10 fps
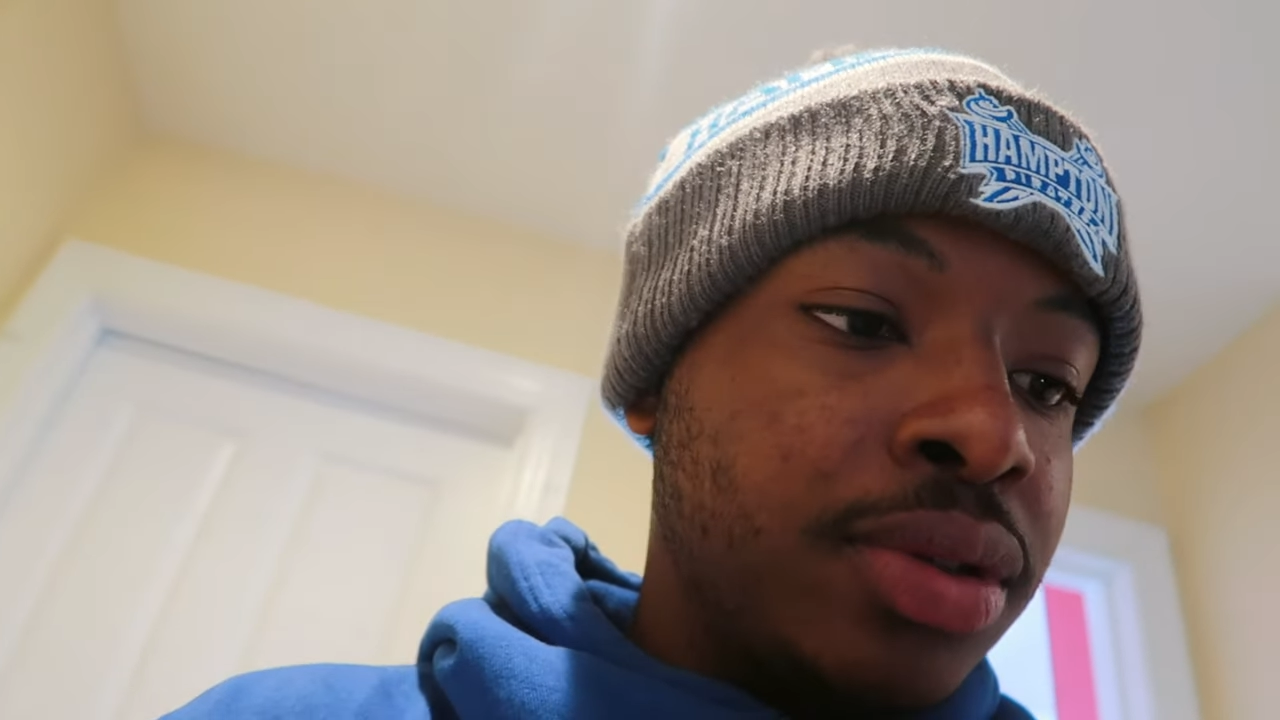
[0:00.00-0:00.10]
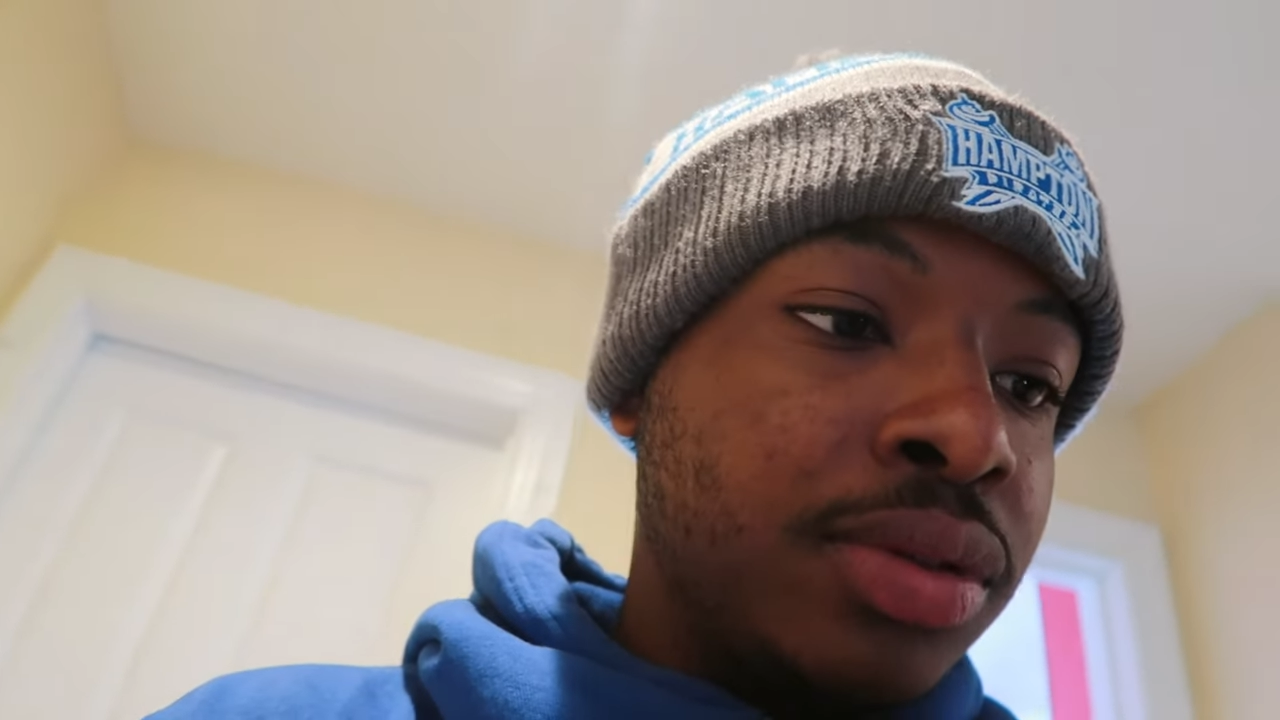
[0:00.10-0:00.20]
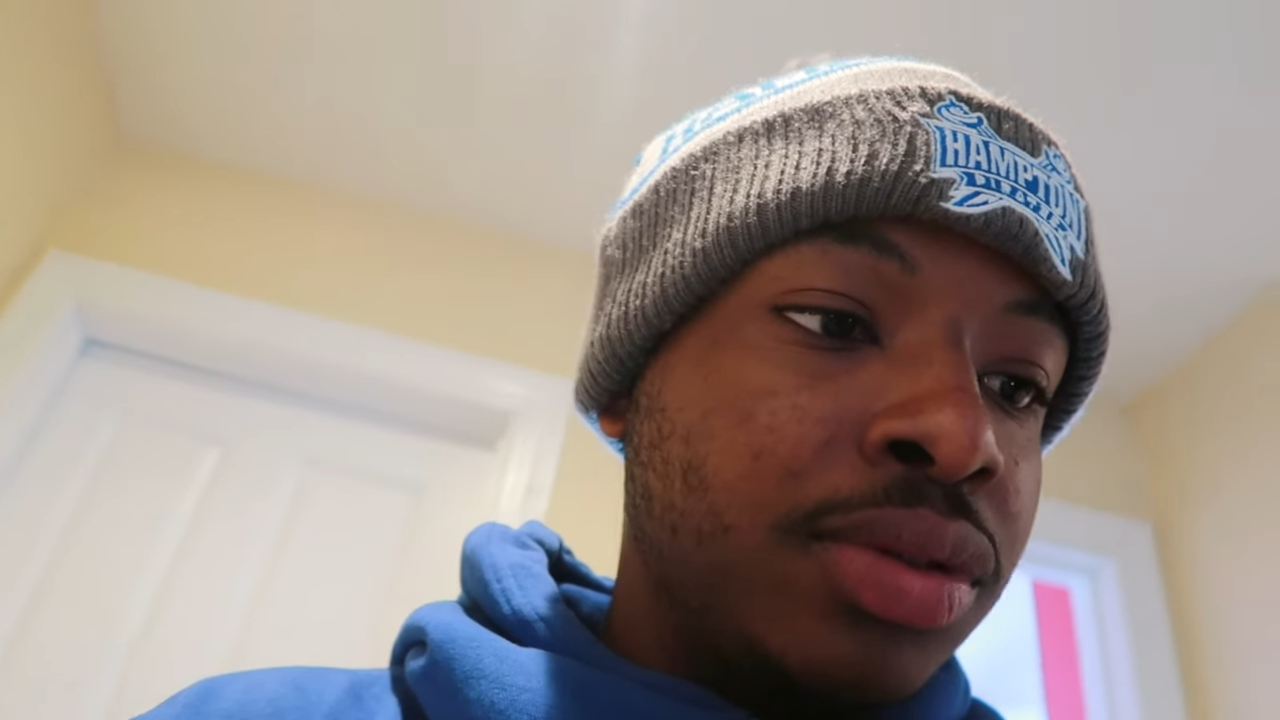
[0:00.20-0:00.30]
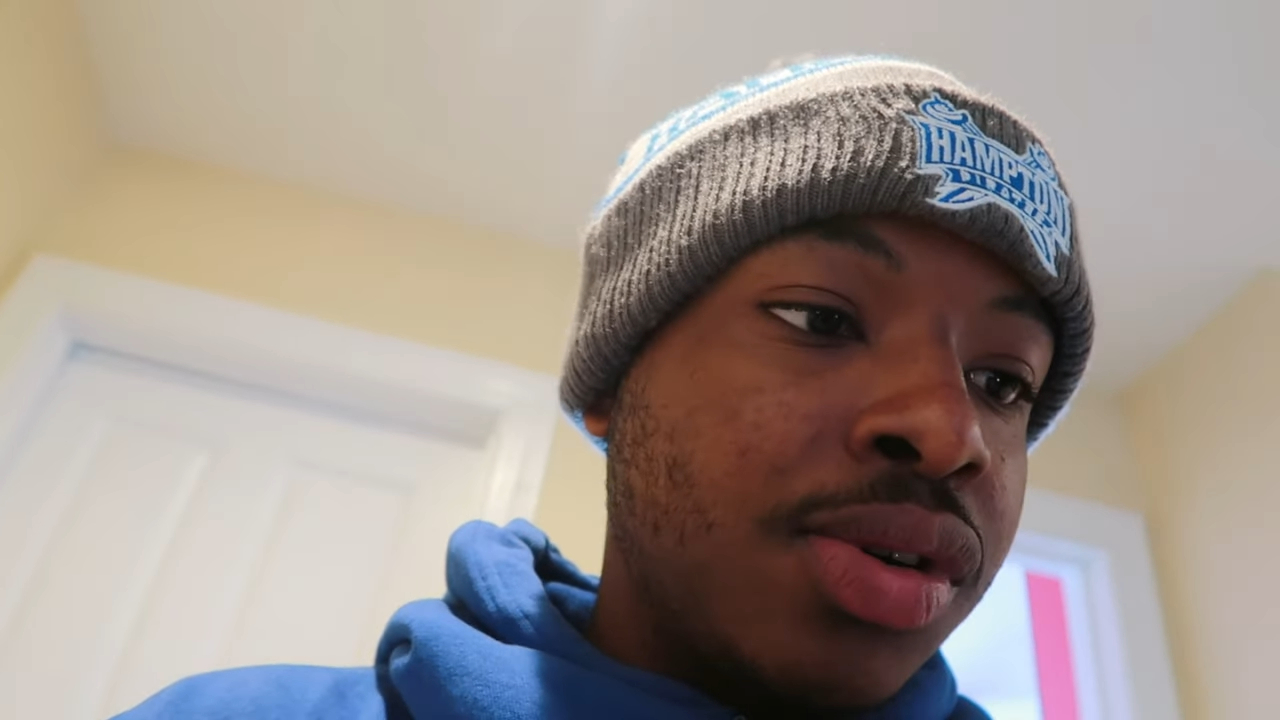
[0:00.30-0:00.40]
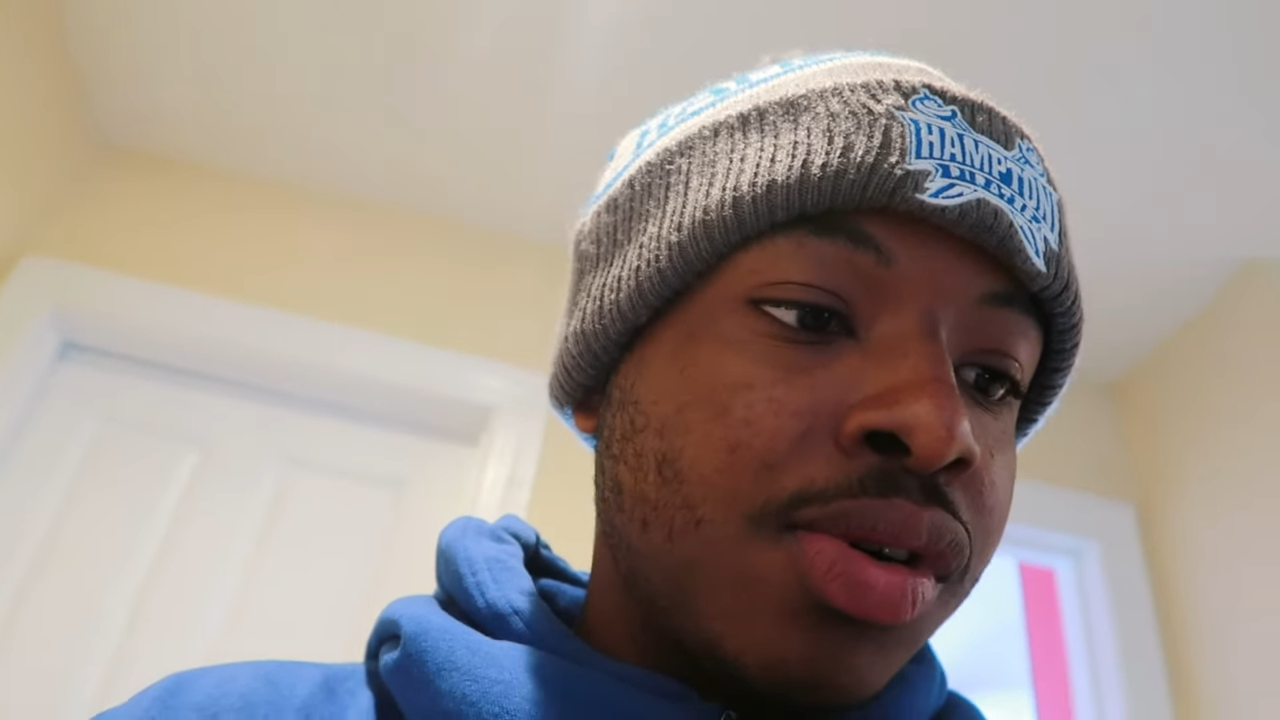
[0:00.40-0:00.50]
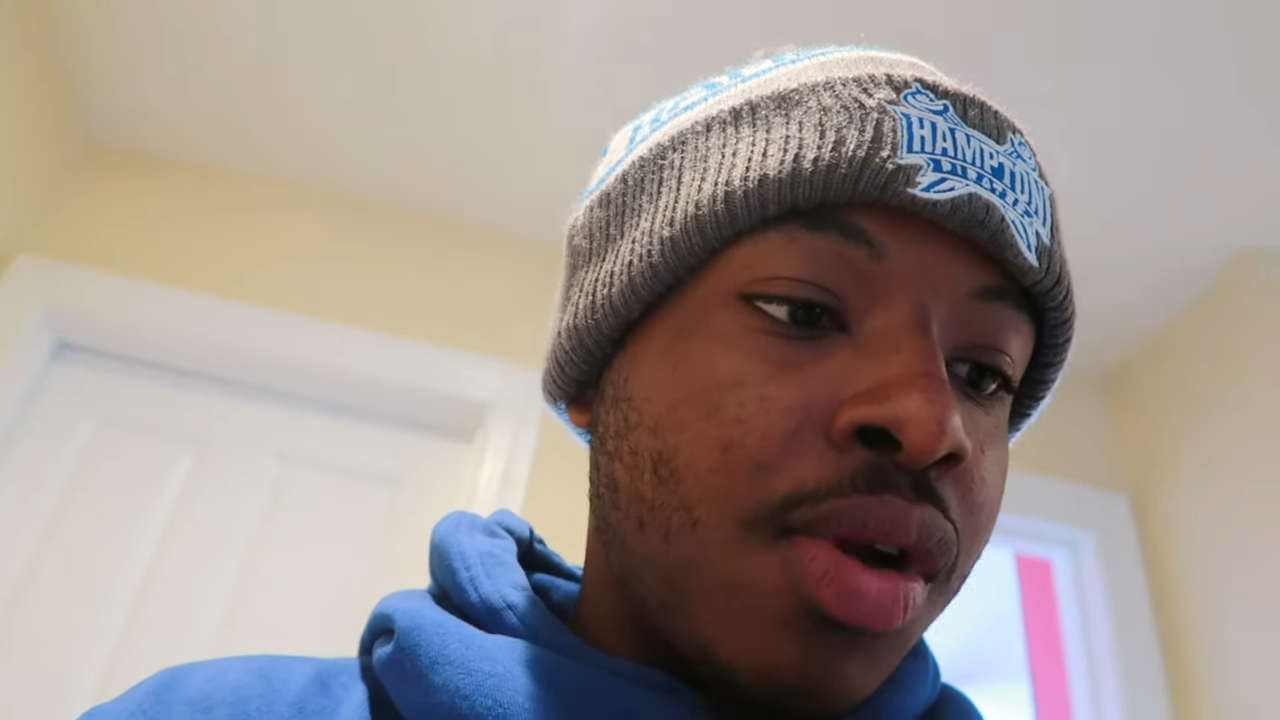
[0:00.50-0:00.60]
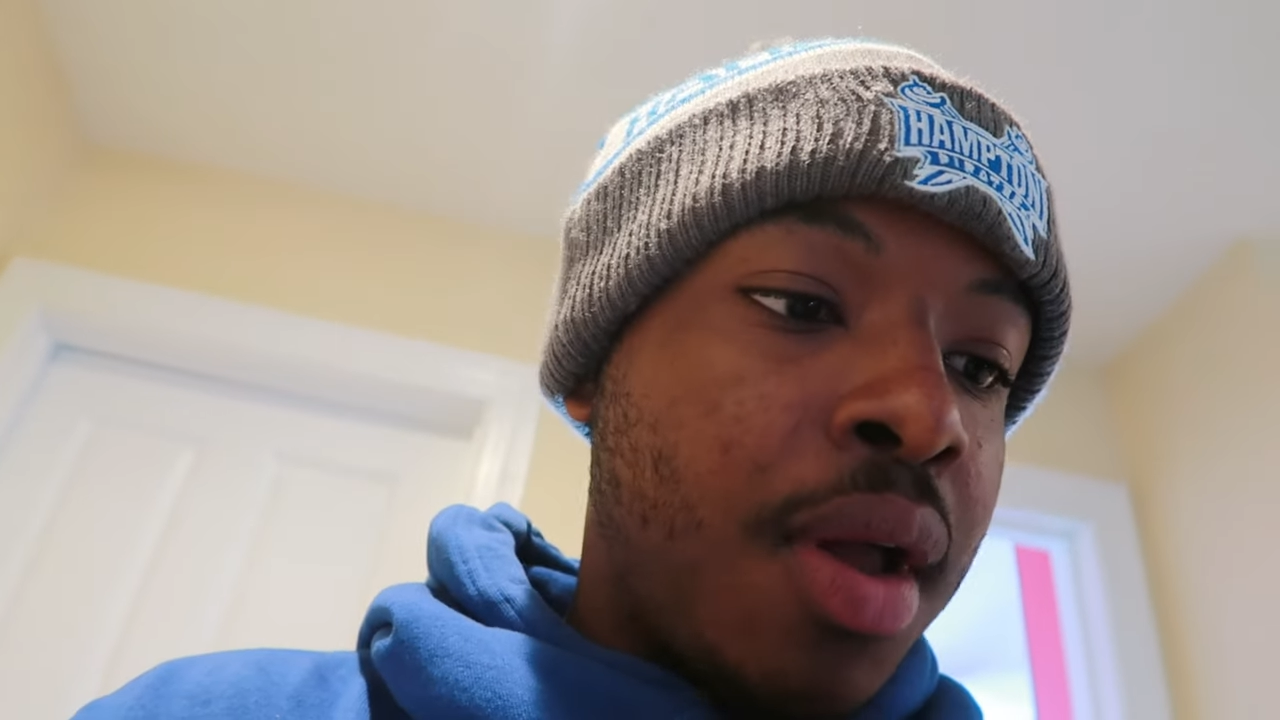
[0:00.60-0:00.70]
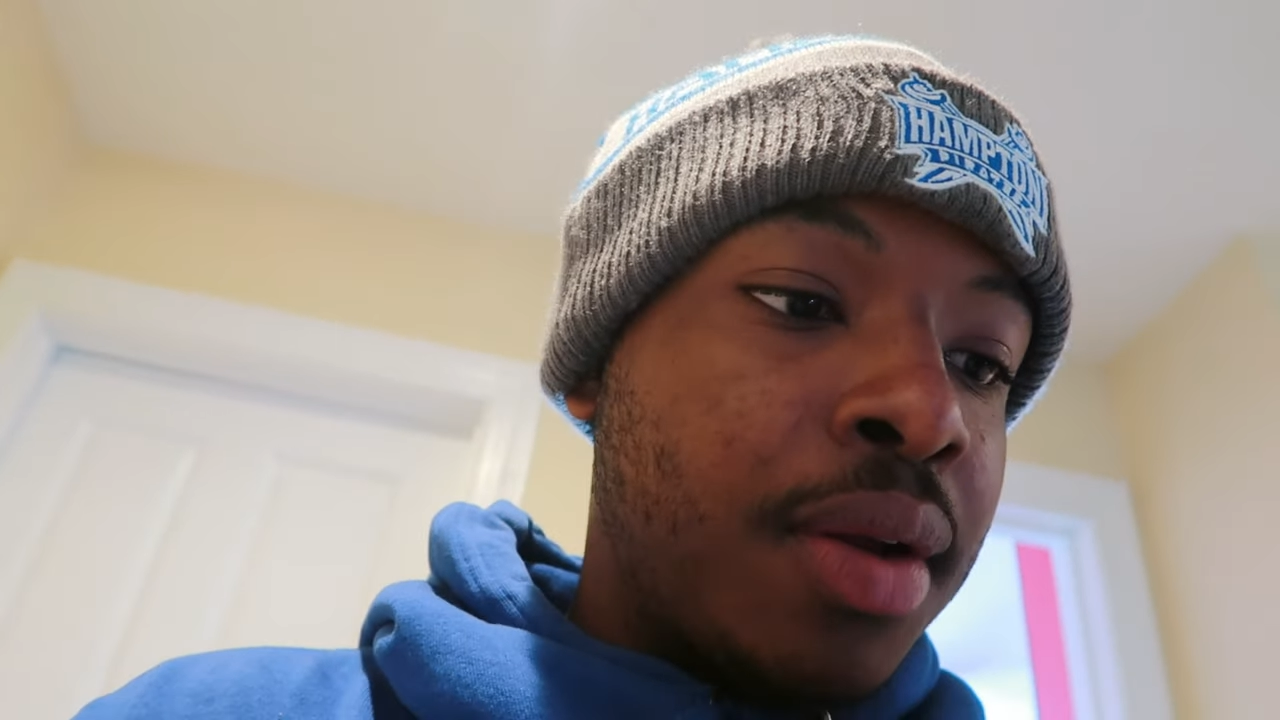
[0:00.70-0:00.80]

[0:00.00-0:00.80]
Alice is really